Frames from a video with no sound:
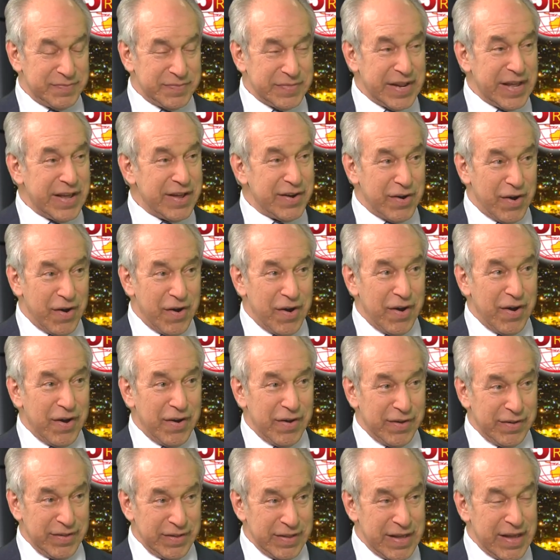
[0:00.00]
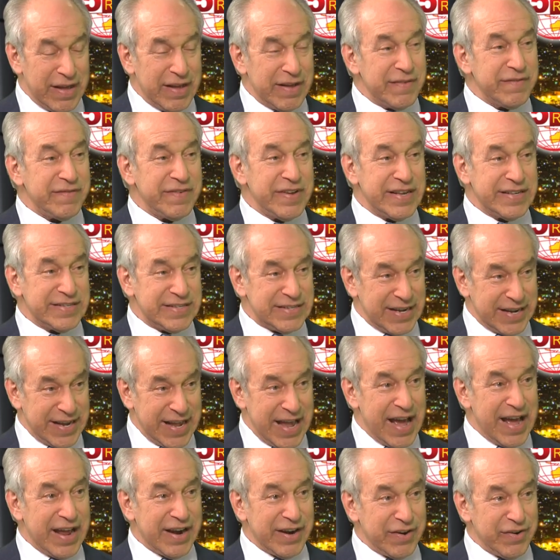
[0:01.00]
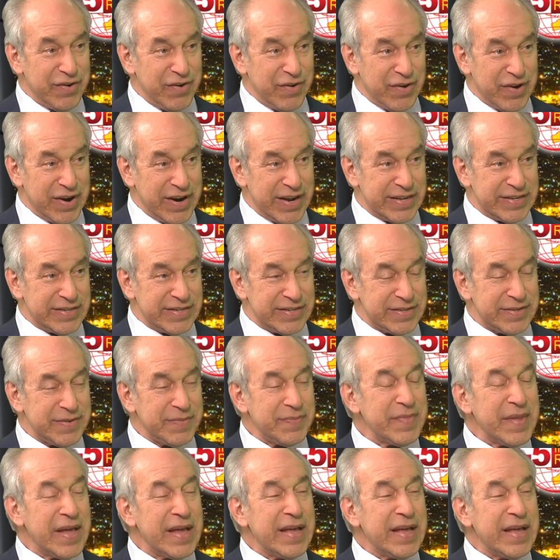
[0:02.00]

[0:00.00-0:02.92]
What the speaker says: in all visa categories,